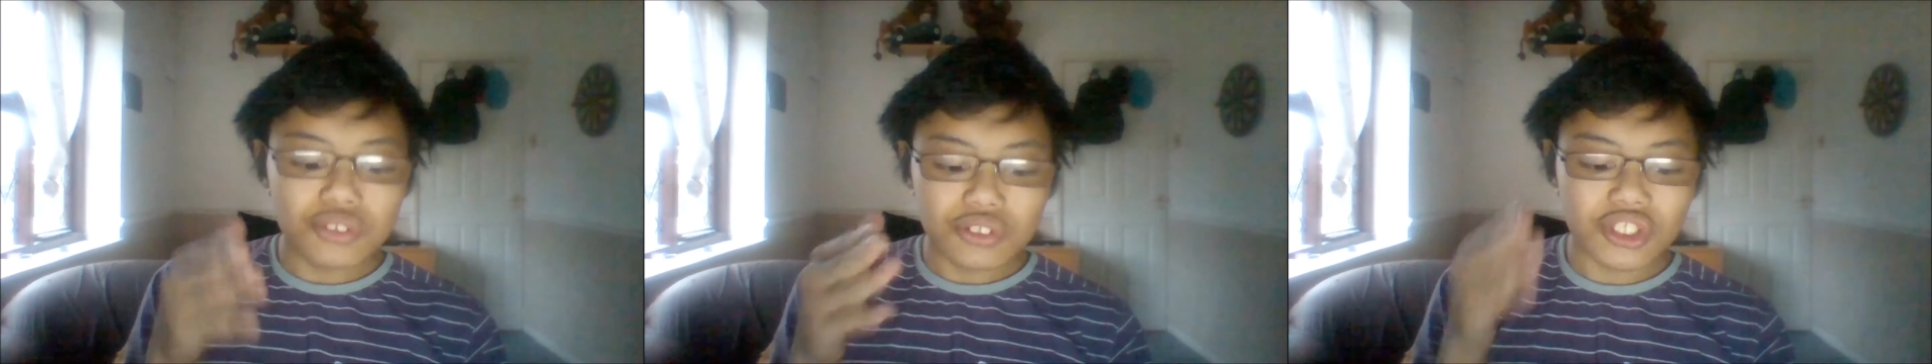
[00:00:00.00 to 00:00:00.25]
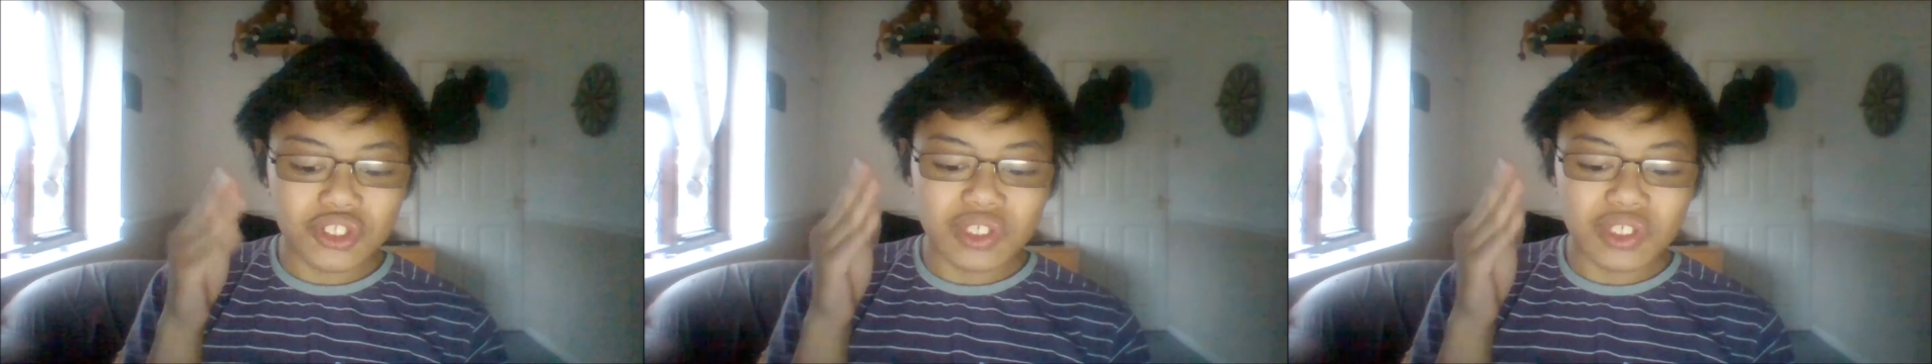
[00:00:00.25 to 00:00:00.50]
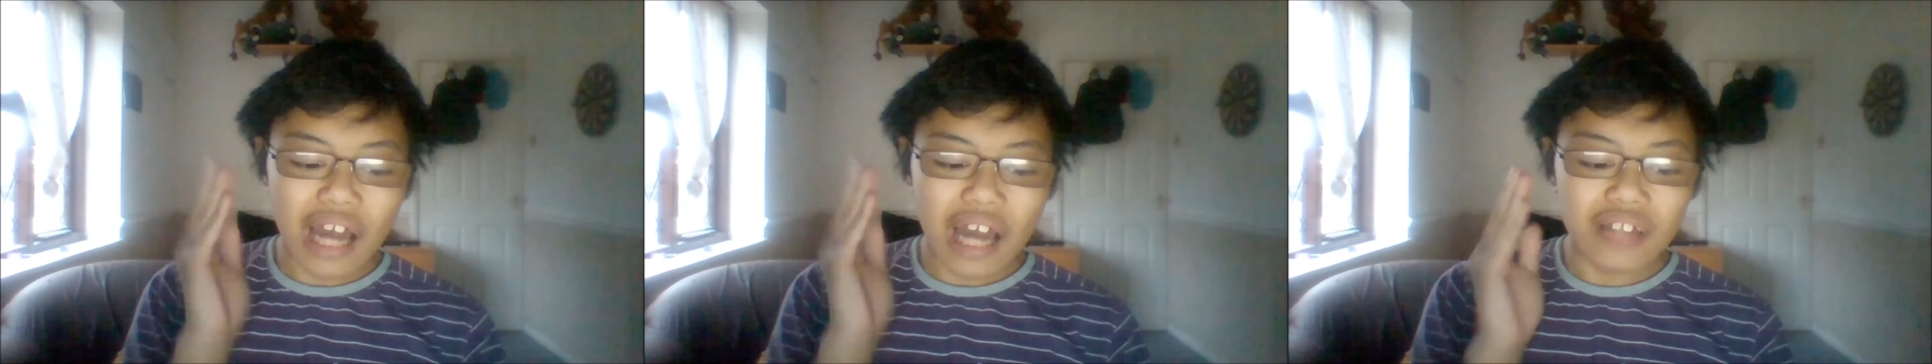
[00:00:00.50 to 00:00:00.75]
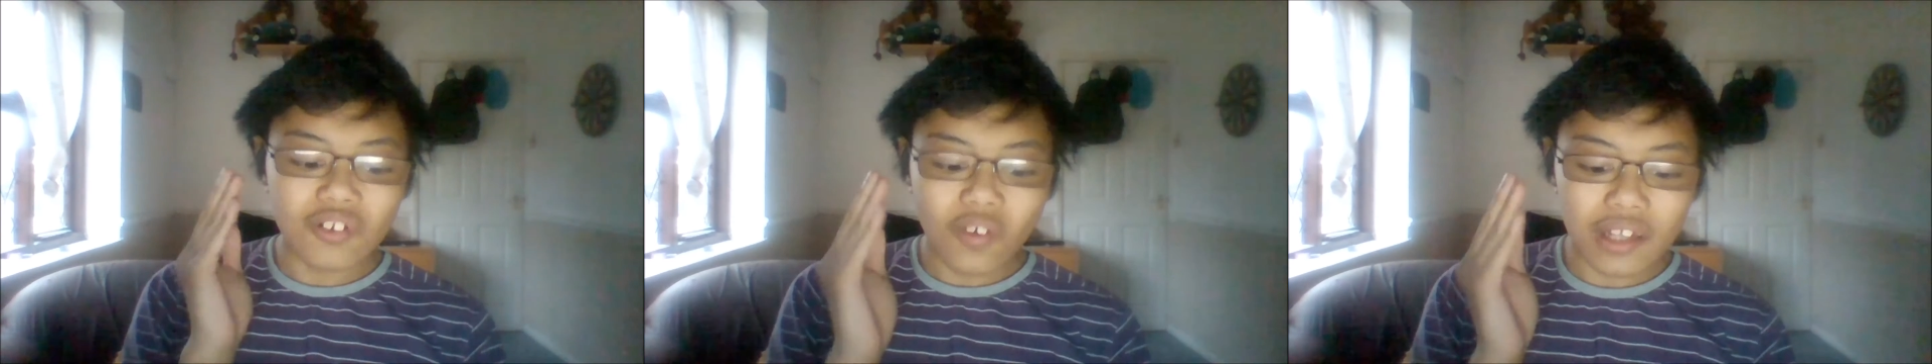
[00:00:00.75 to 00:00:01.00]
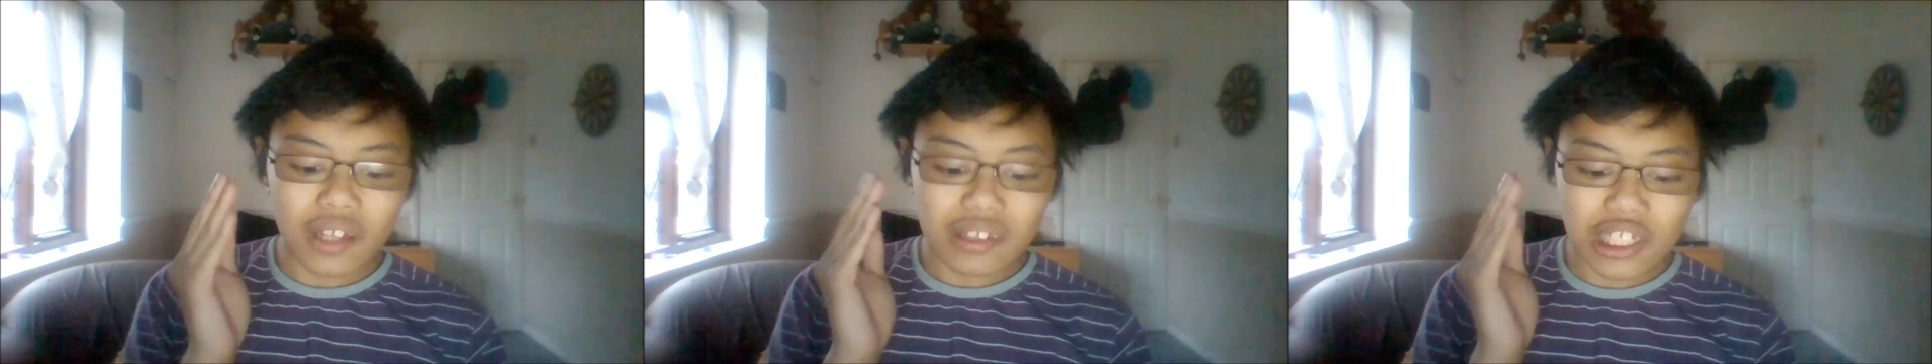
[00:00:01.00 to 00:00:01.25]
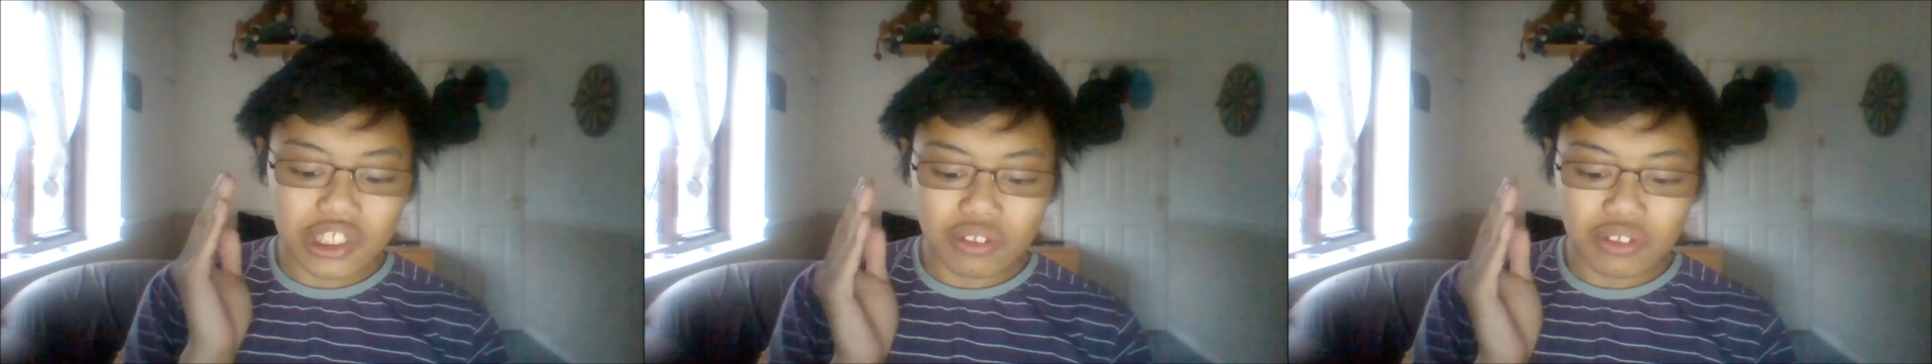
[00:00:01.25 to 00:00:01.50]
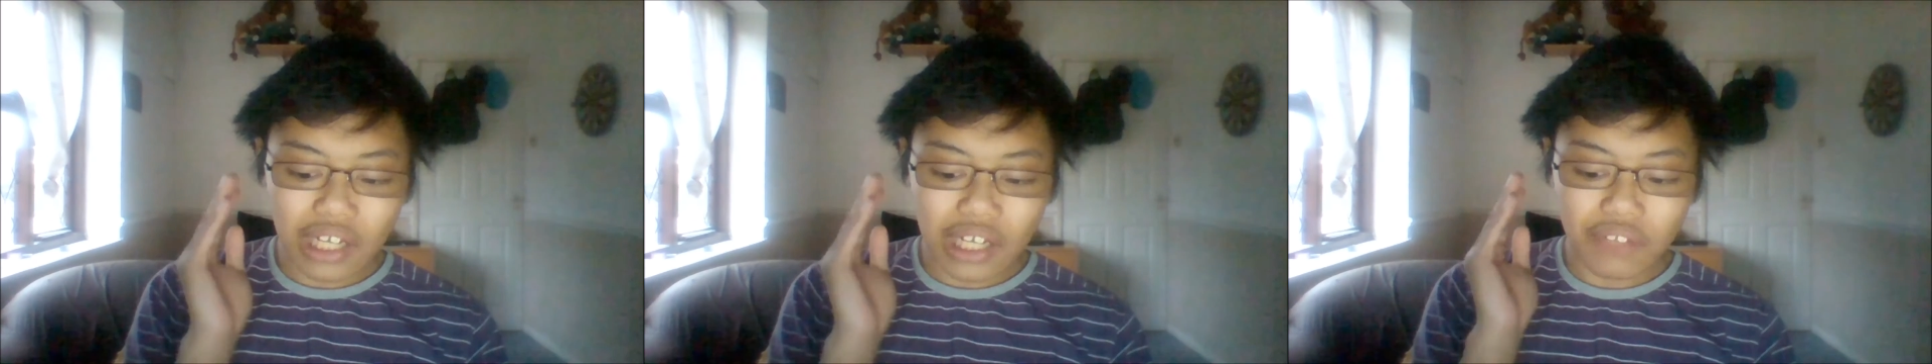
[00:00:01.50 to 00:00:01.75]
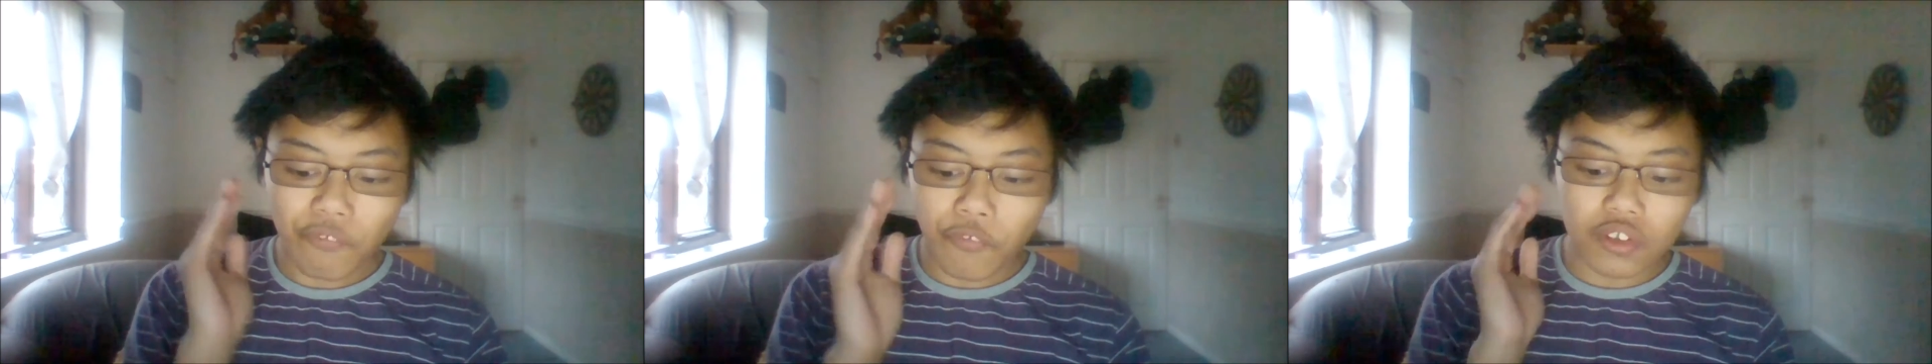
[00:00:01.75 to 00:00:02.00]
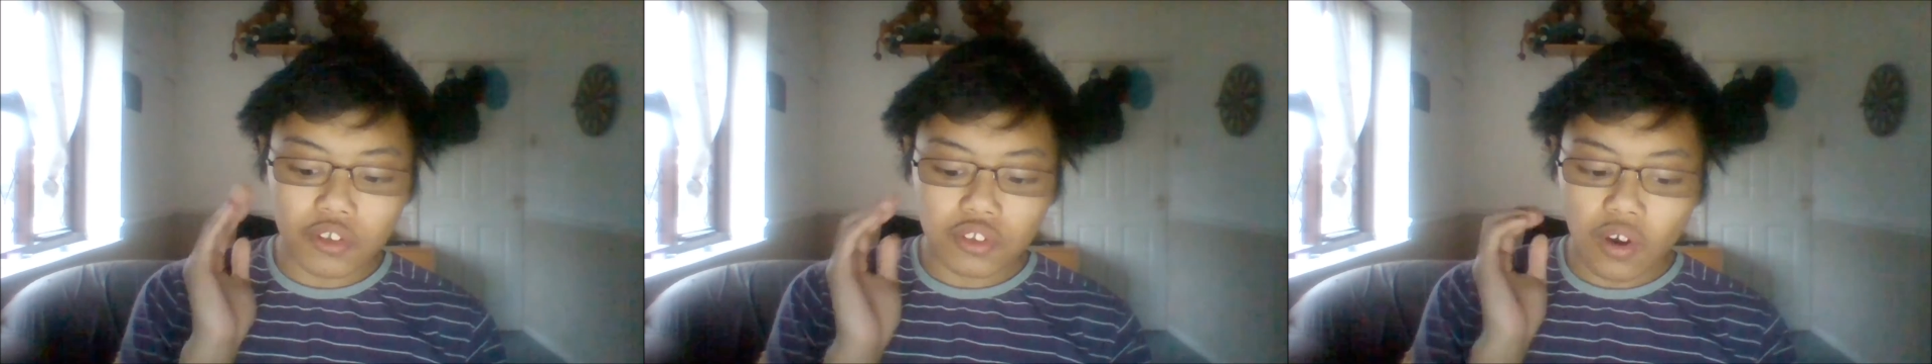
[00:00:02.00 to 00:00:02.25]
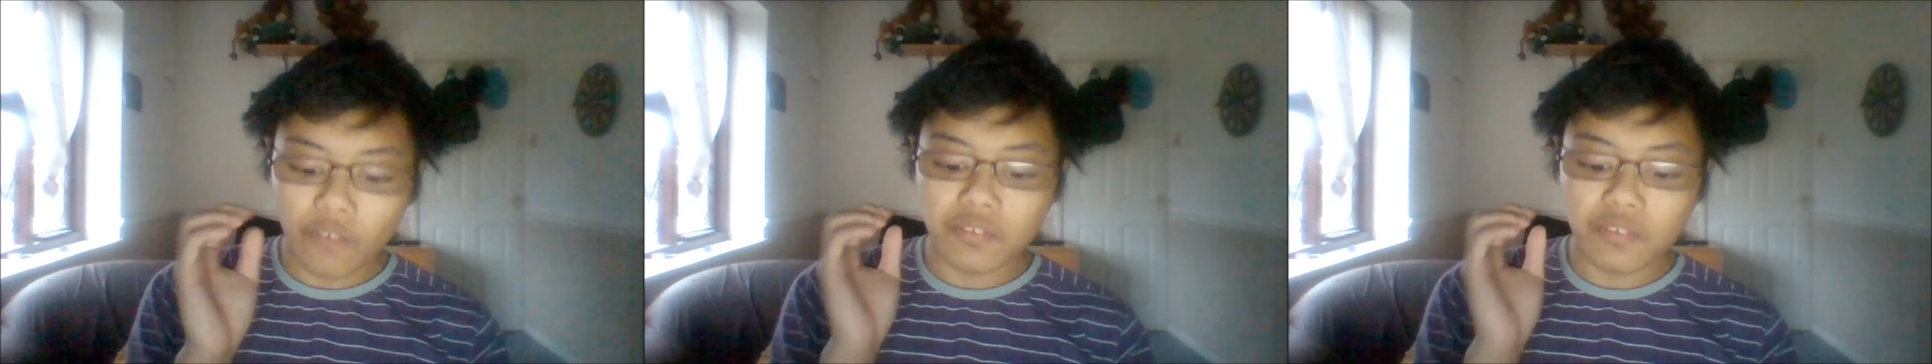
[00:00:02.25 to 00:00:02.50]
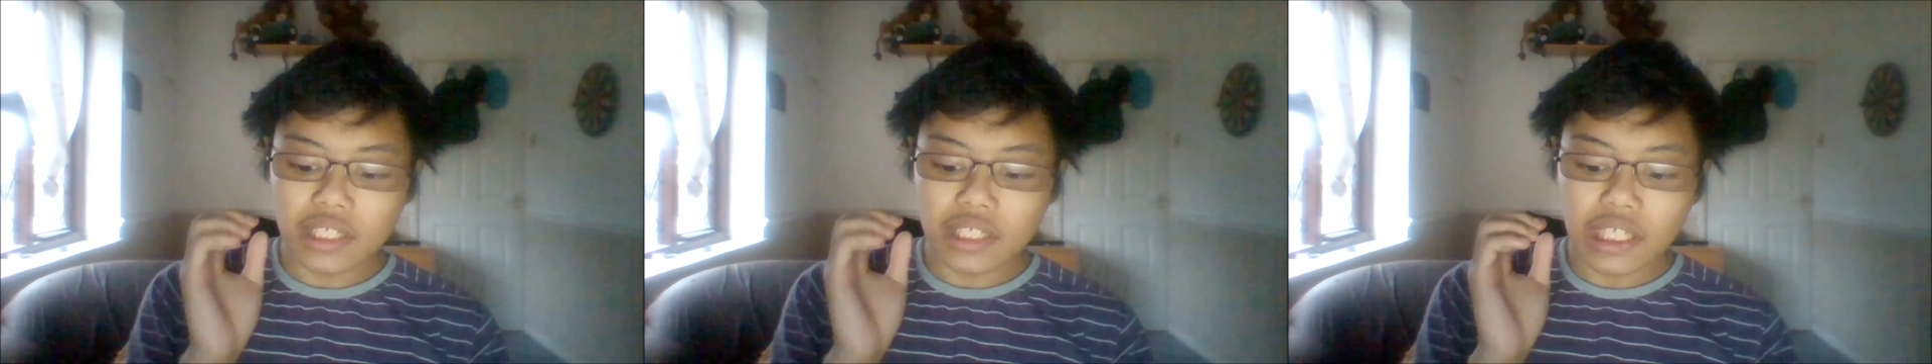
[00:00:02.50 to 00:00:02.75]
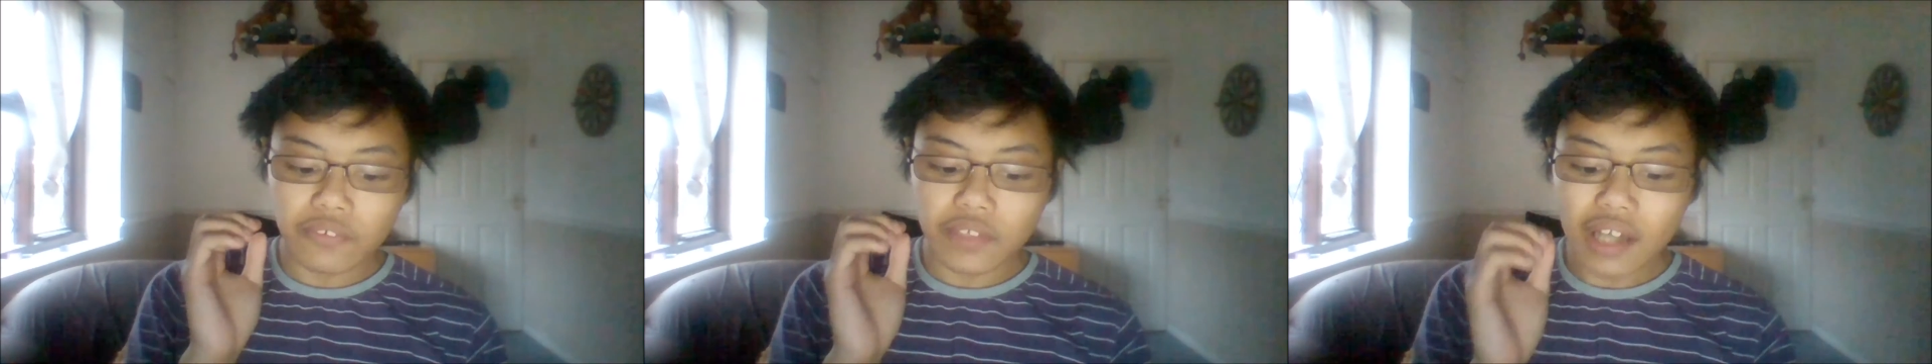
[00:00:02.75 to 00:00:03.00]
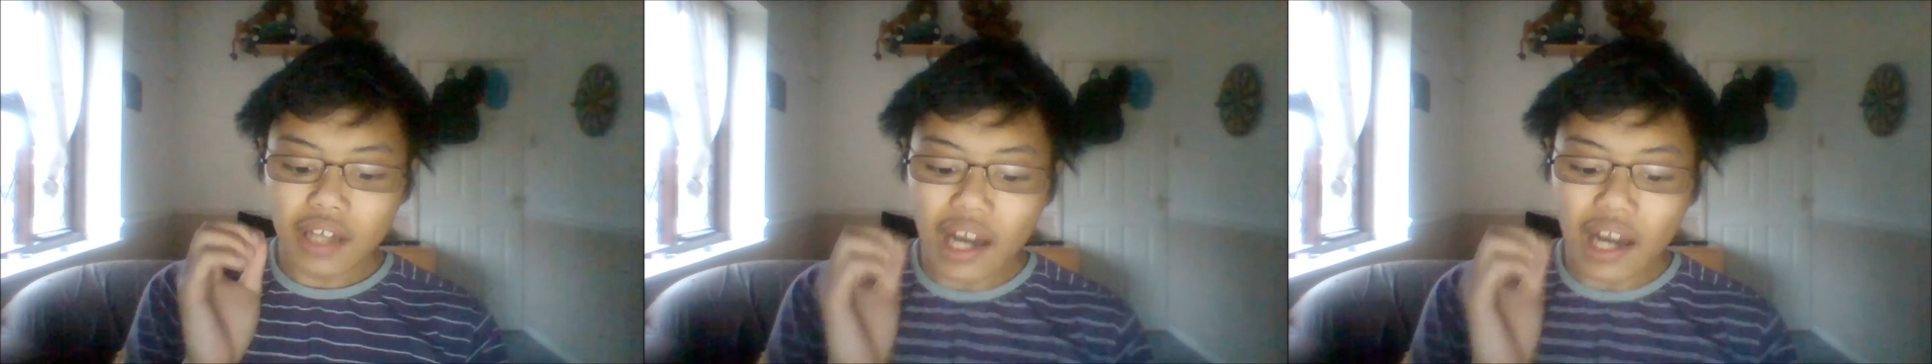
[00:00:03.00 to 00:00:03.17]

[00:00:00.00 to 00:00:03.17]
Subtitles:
stand right literally in front of the TV.